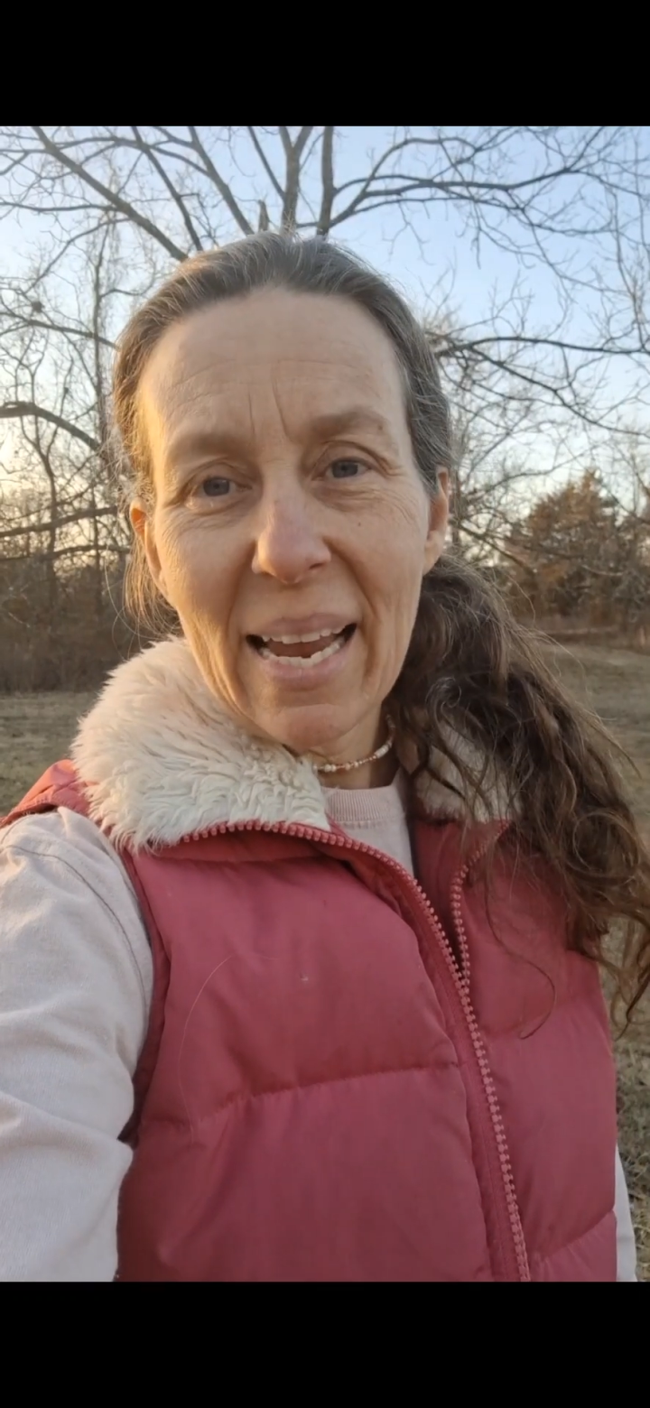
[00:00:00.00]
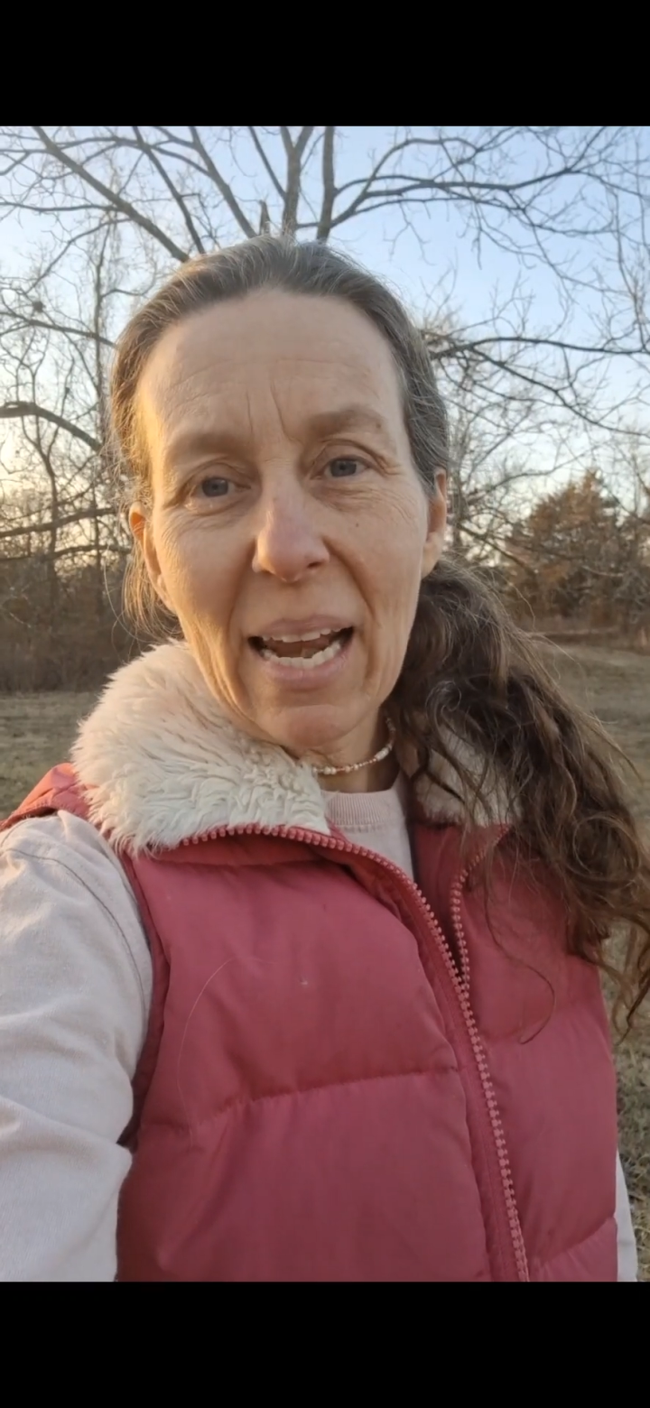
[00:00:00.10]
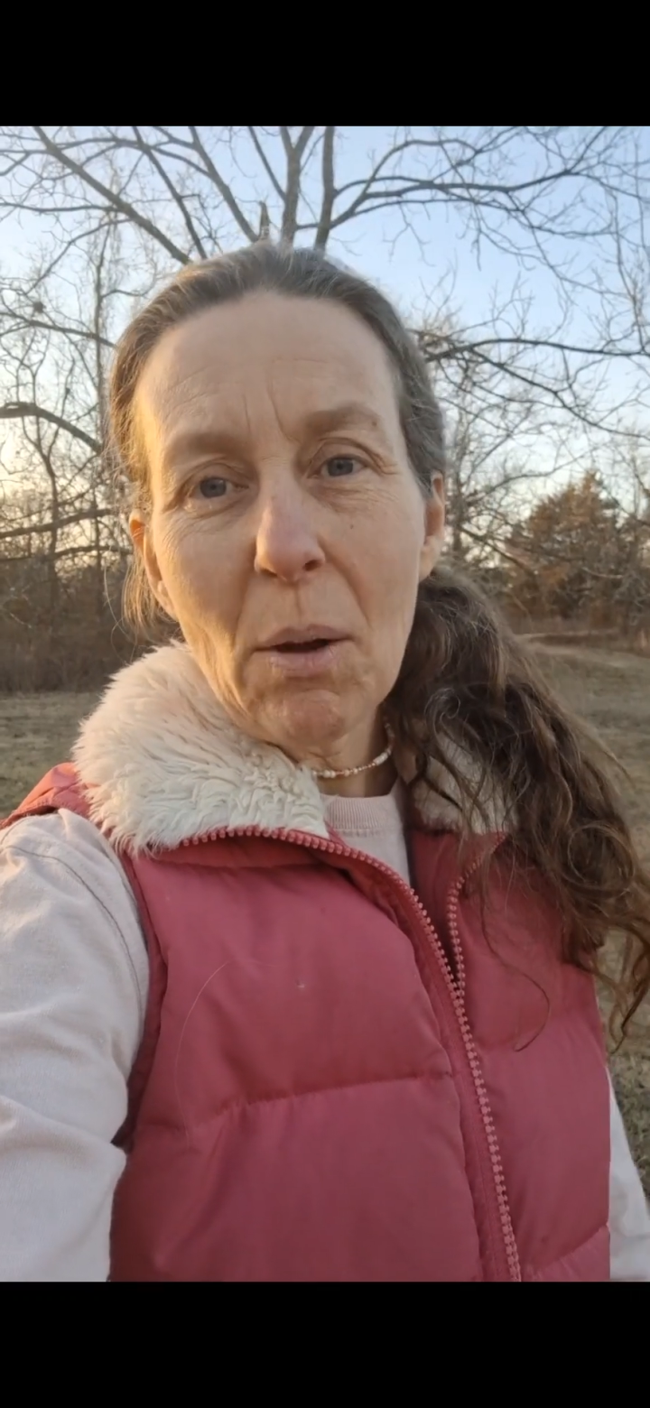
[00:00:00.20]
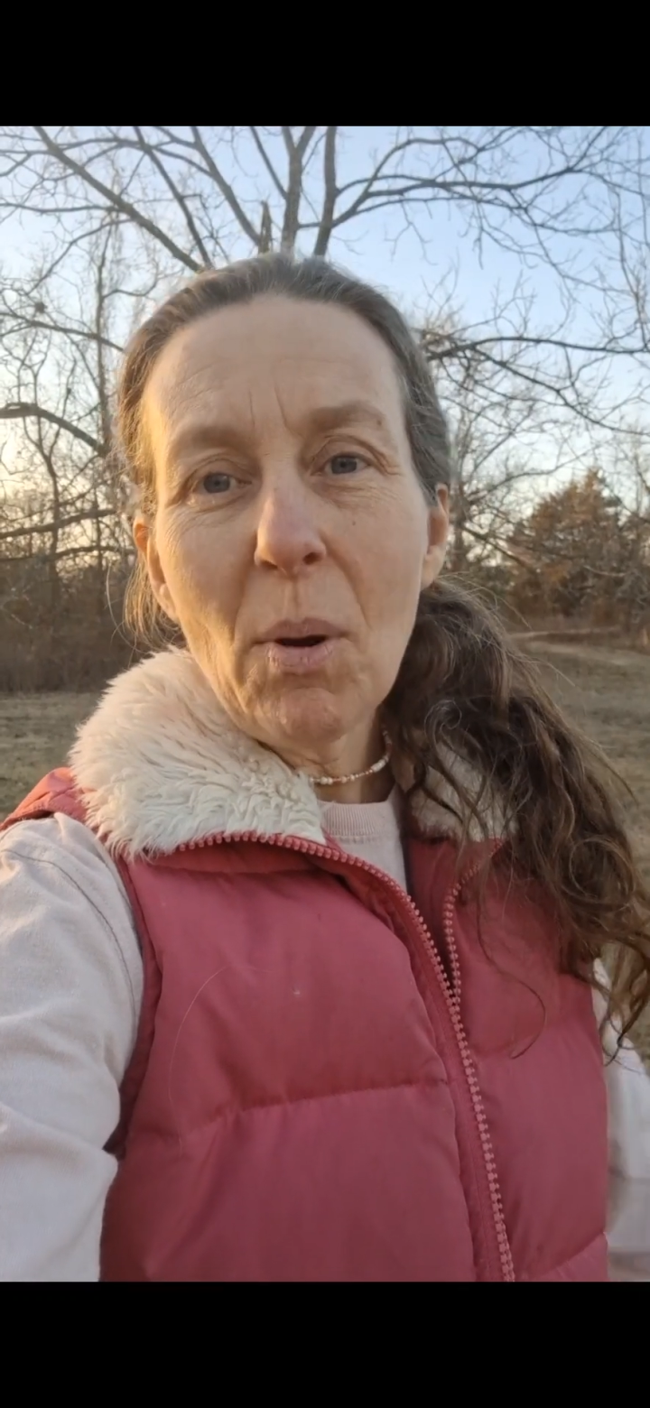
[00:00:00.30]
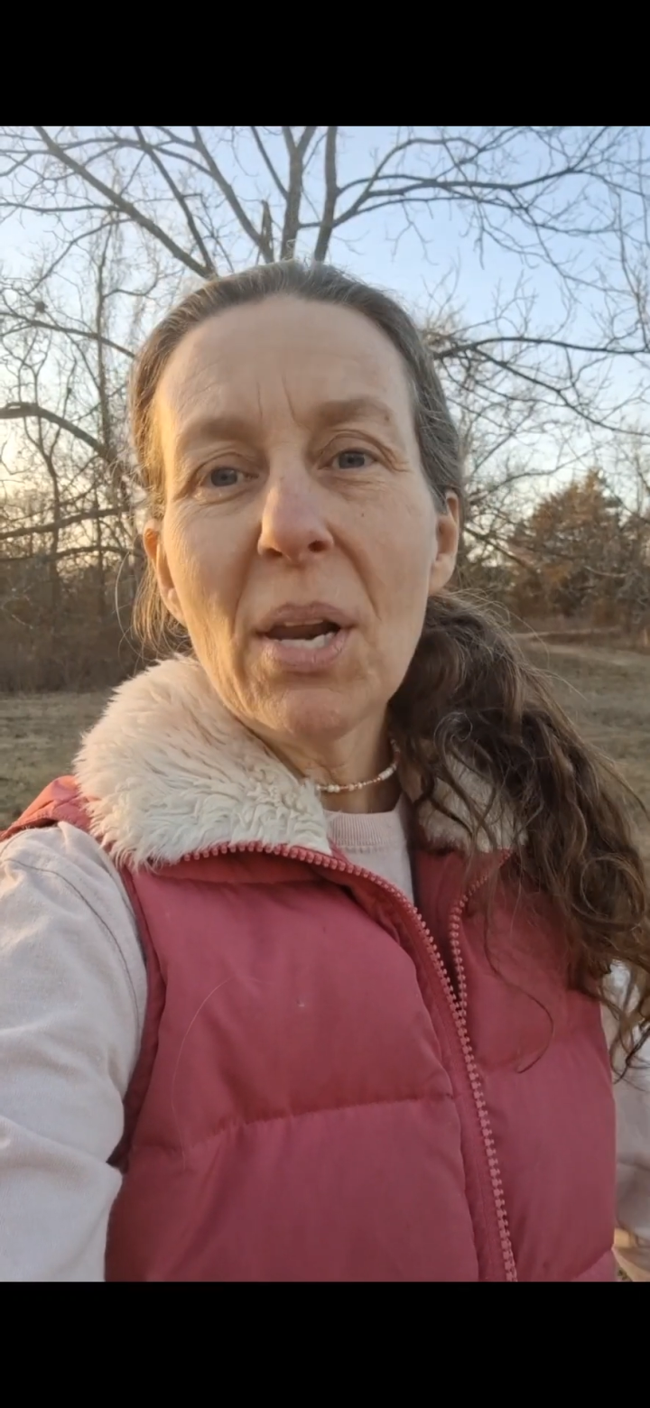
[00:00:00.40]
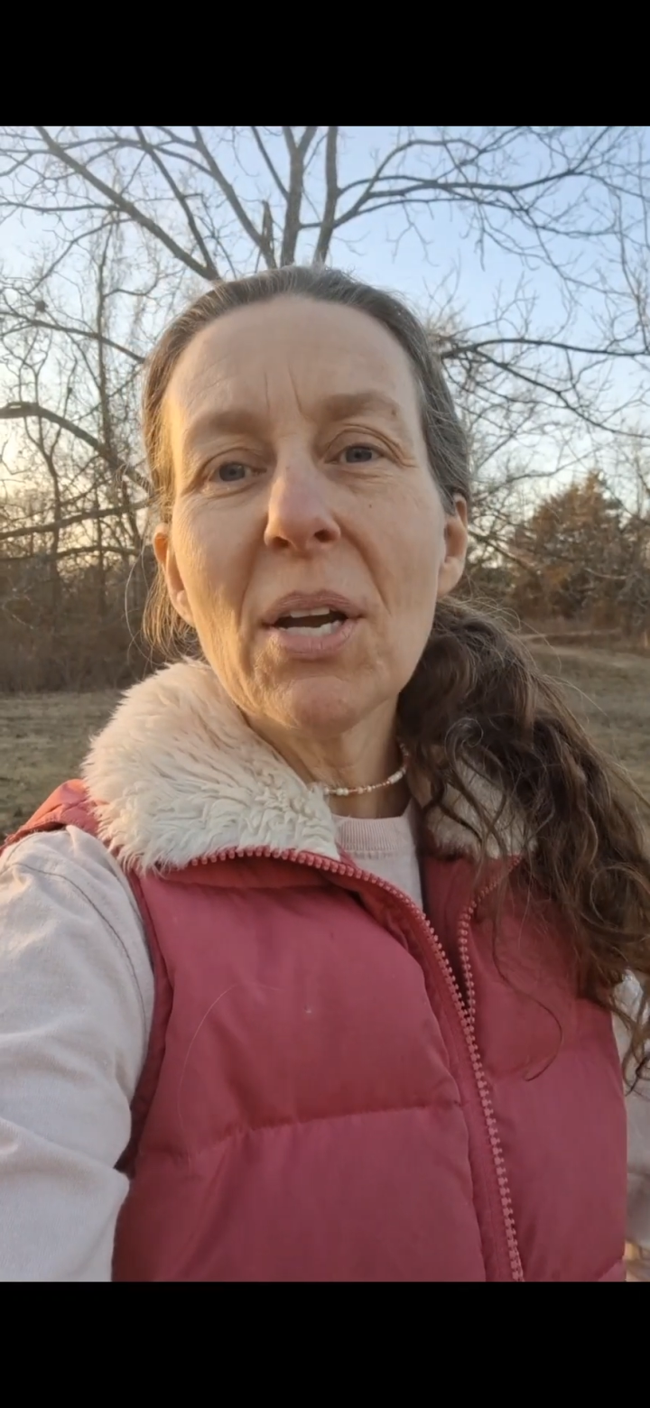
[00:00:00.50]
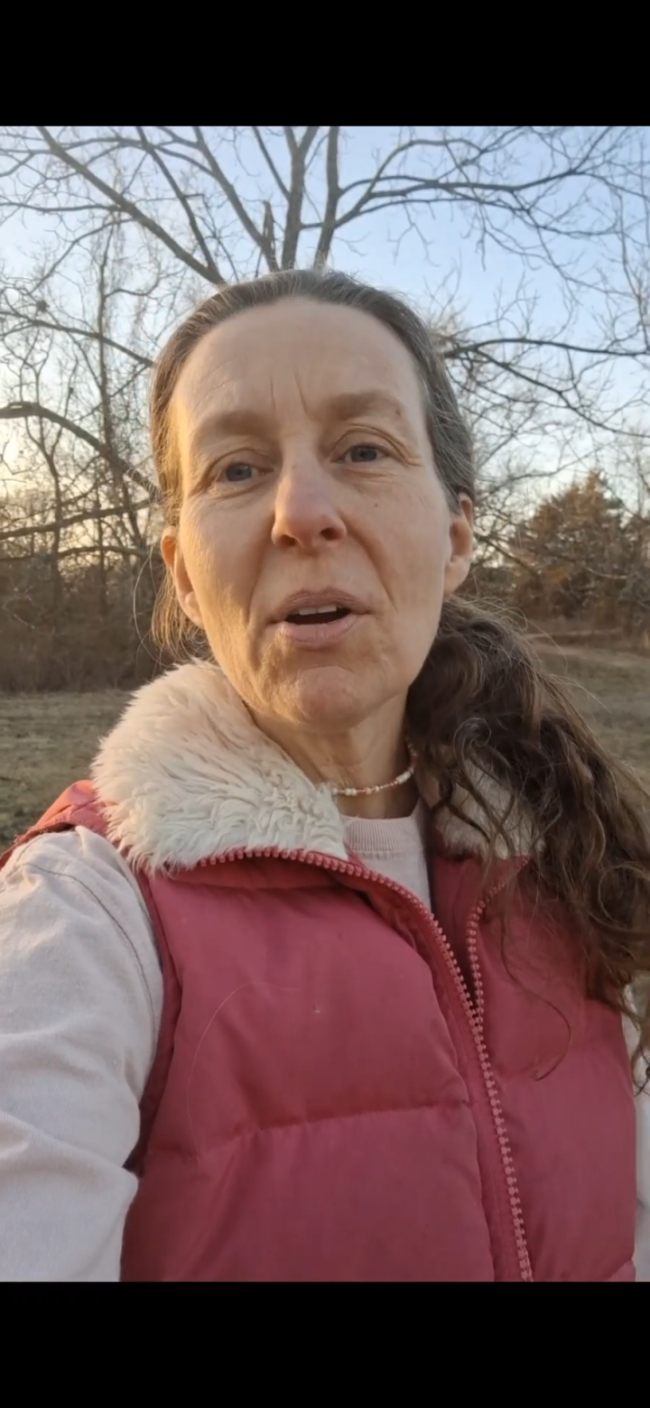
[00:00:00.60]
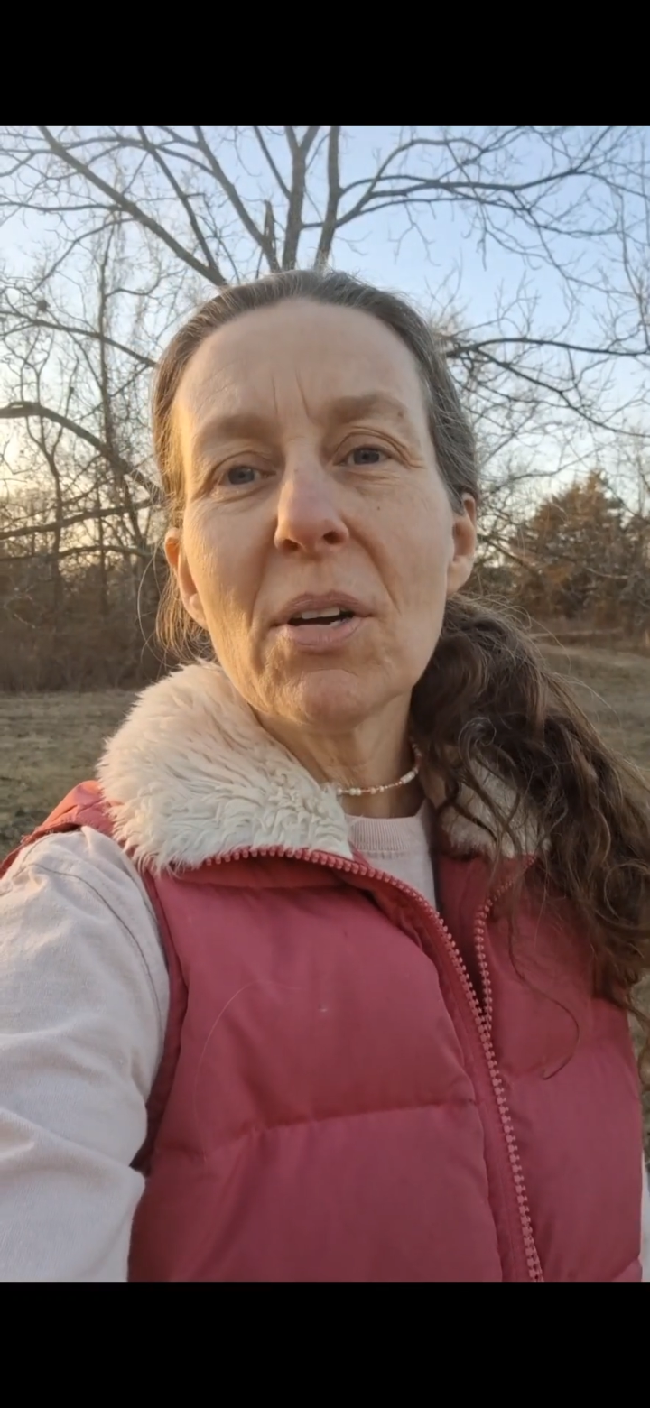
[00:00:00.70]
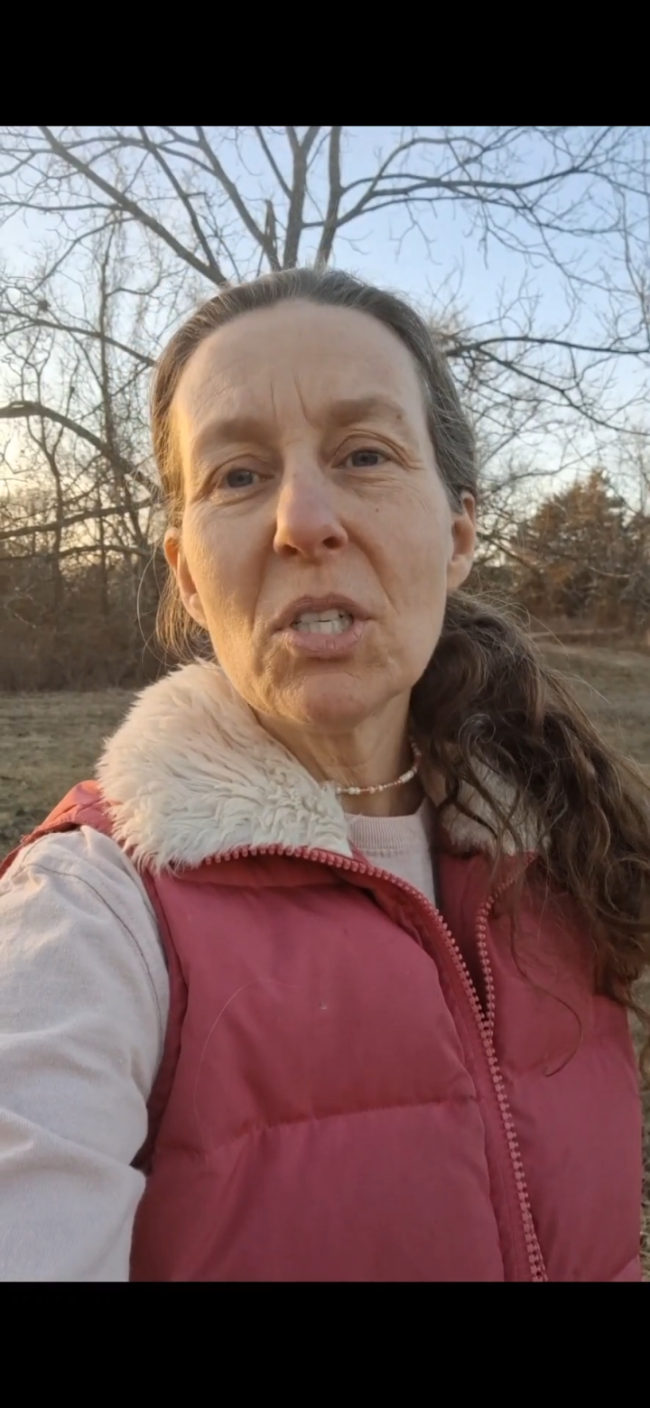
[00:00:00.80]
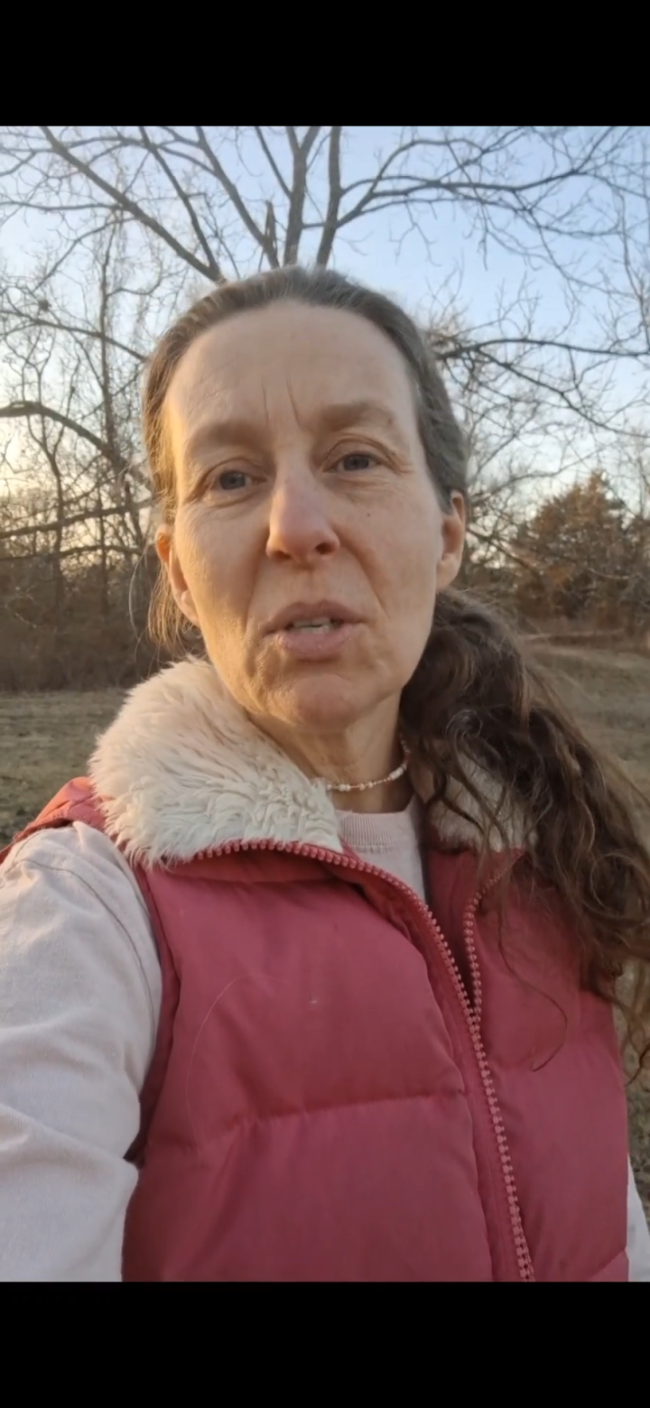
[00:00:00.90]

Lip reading: and I want to encourage